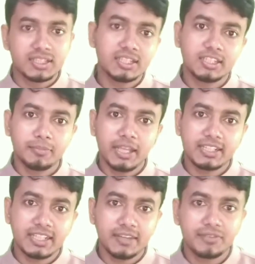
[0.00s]
Then they
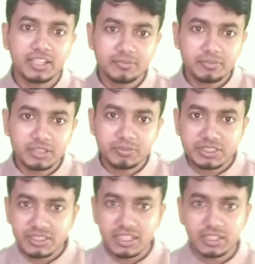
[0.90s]
made a very big
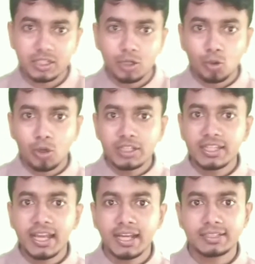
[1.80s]
mistake.
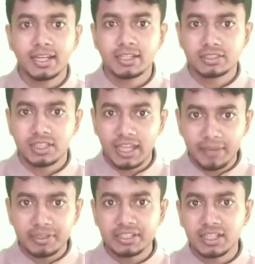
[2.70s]
When they attacked
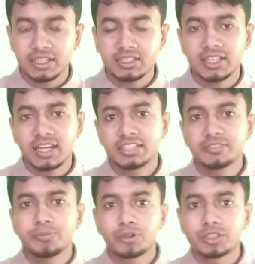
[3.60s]
America in
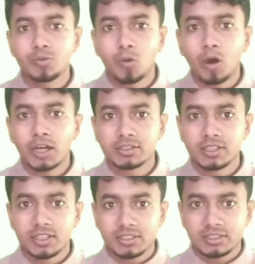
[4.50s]

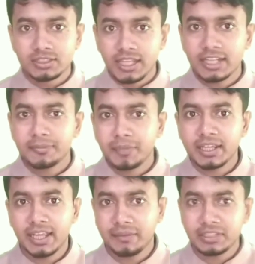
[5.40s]
1941, that
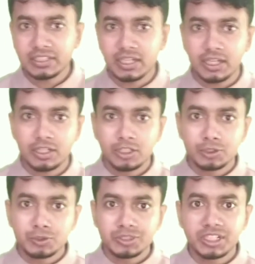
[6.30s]
made America
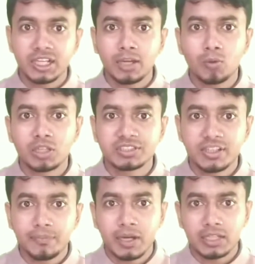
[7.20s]
to trigger one
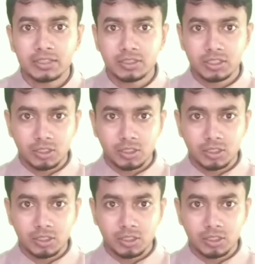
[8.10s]
Japan,